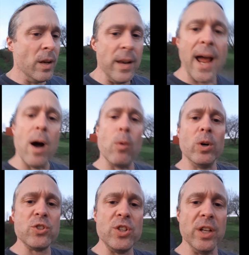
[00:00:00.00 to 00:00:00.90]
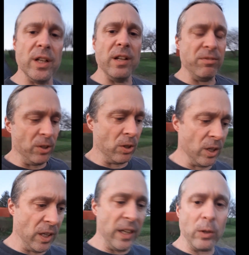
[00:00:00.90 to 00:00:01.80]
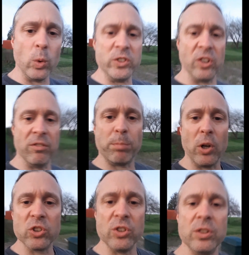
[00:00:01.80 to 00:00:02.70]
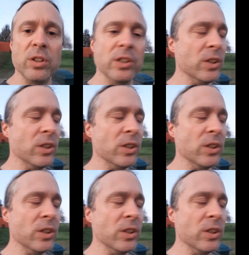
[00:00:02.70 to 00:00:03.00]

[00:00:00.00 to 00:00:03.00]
Now I want you, if you're an inquisitive person,